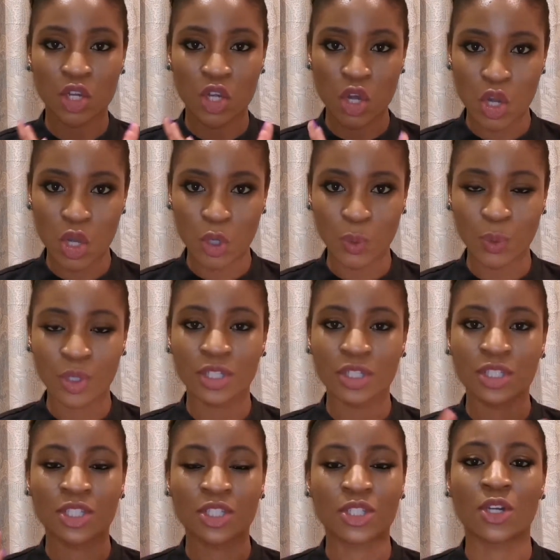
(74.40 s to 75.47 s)
No,
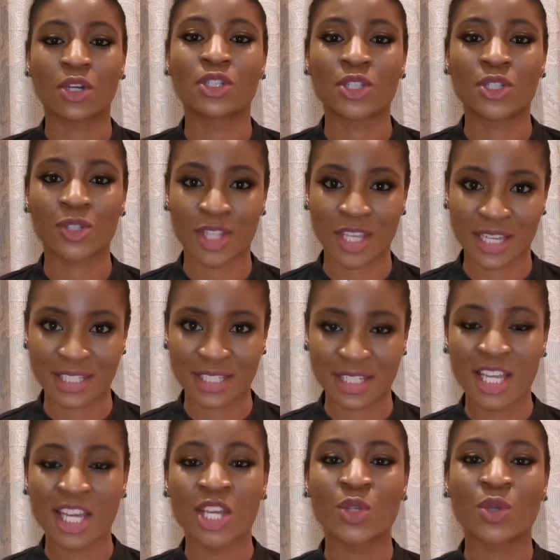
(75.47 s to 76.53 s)
you don't do that.
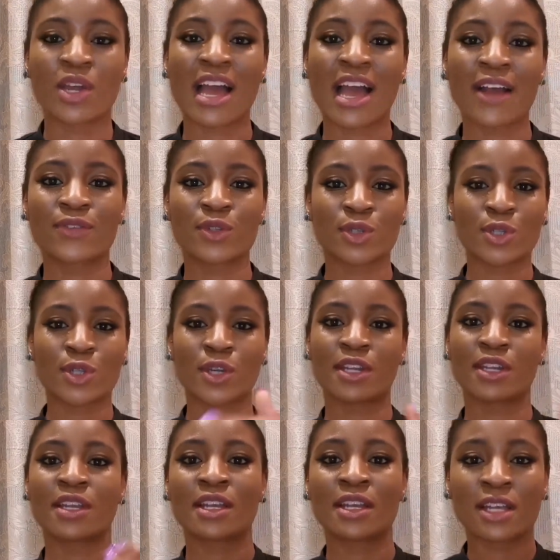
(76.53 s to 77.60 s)
You have to
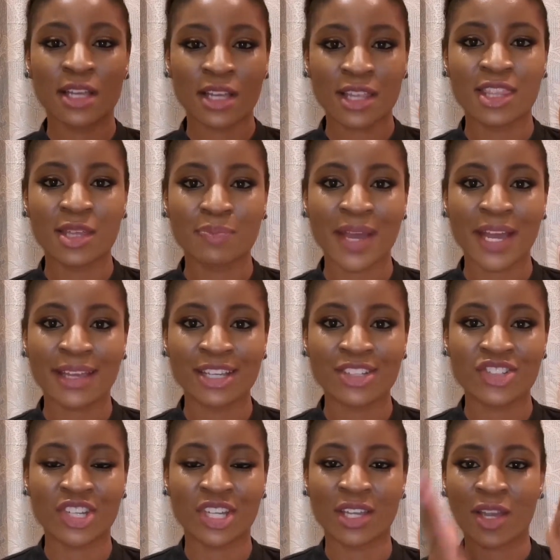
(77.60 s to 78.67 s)
turn the
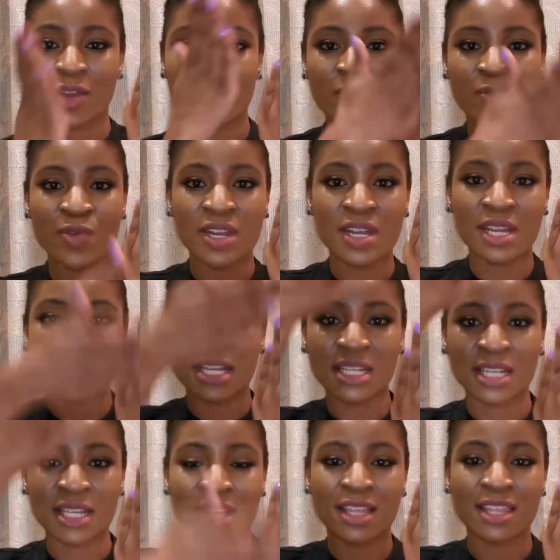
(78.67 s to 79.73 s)
packaging,
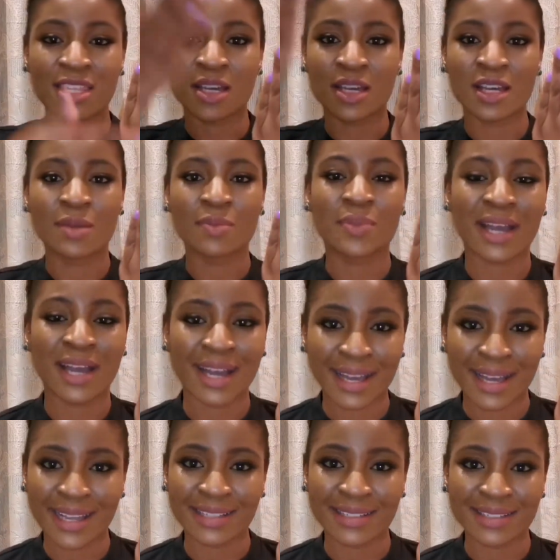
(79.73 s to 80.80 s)
read the
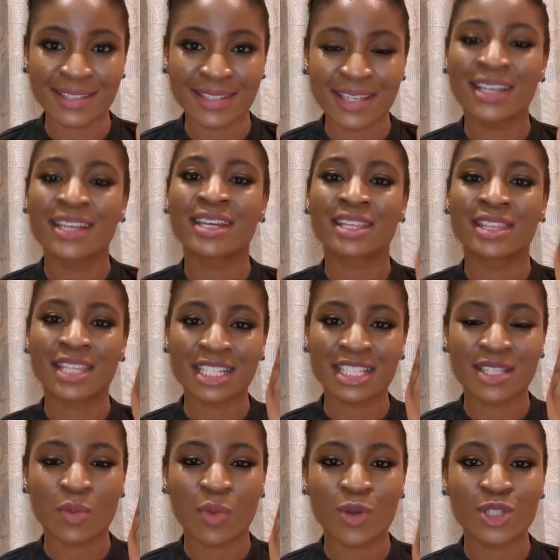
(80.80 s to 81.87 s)
behind. That's
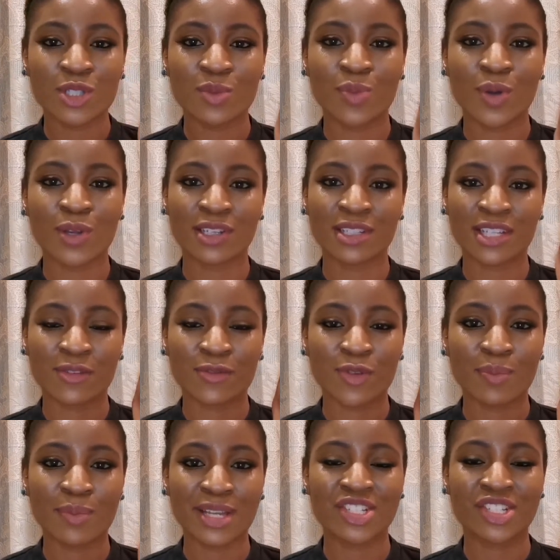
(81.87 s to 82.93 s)
the most important
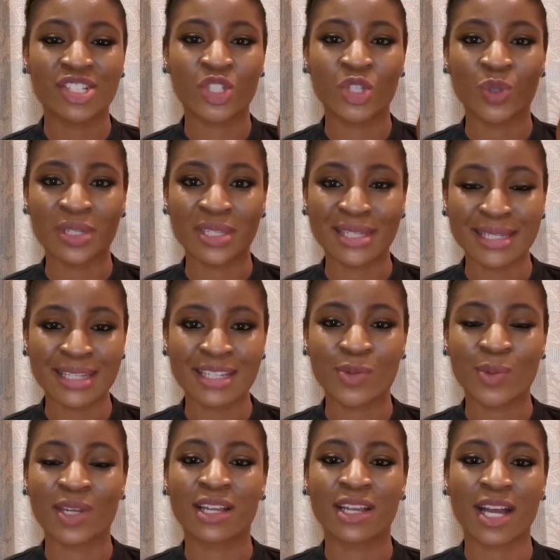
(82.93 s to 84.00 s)
information you need
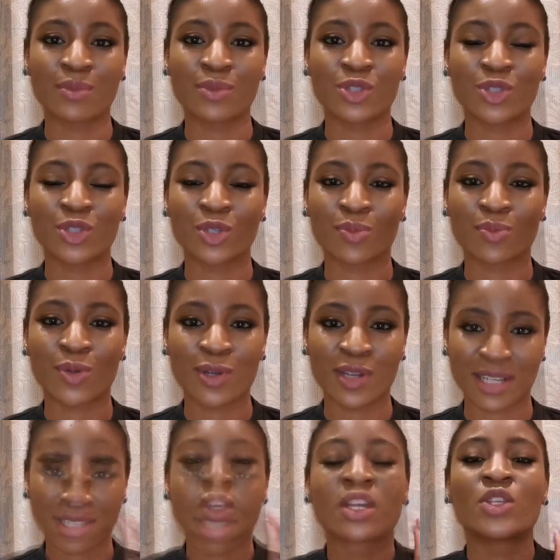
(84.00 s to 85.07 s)
when it comes to your
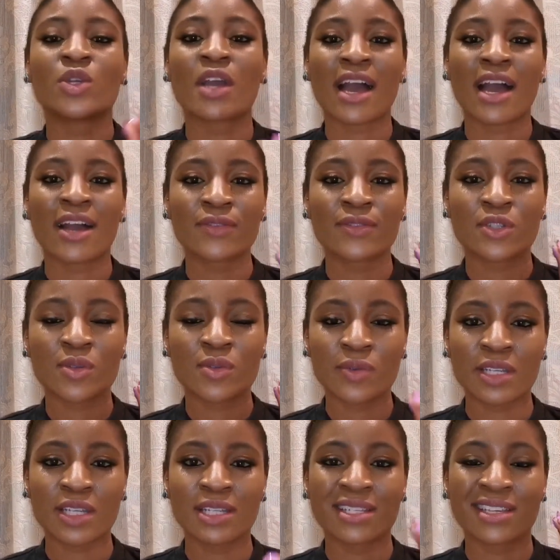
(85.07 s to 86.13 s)
products. You have to
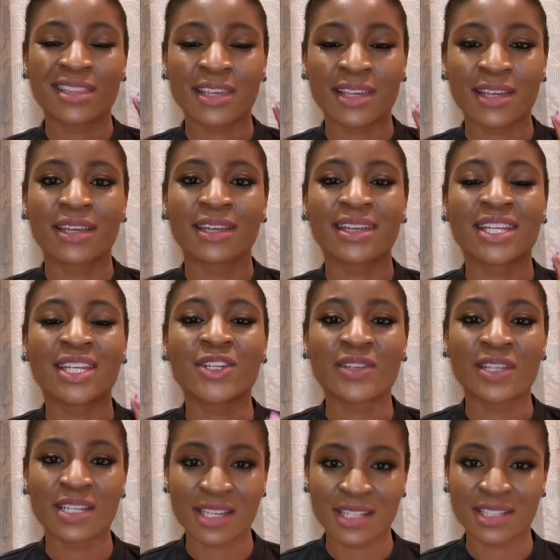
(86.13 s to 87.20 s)
read the
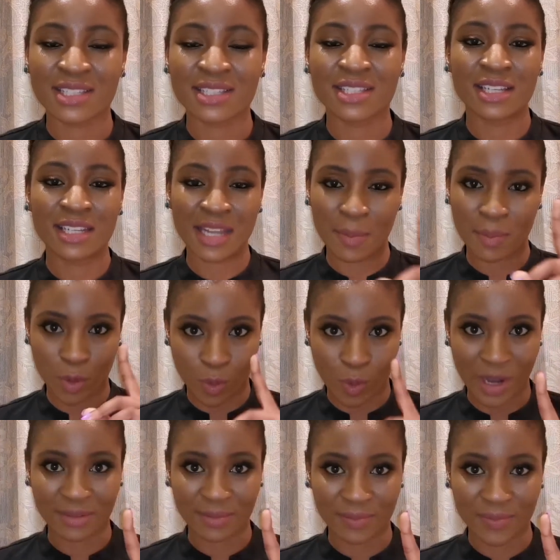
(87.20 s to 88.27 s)
ingredients, number
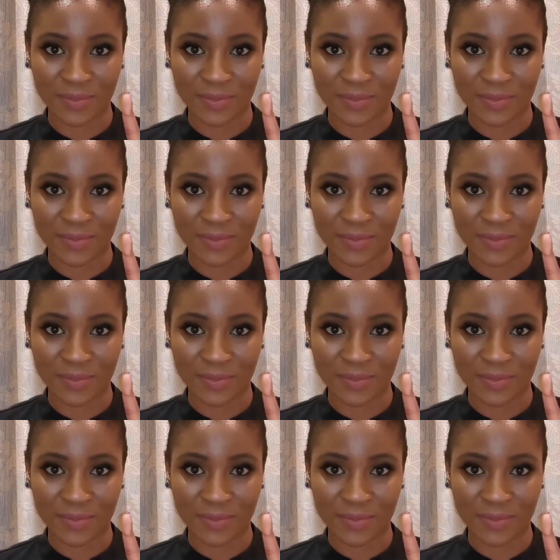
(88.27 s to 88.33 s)
one.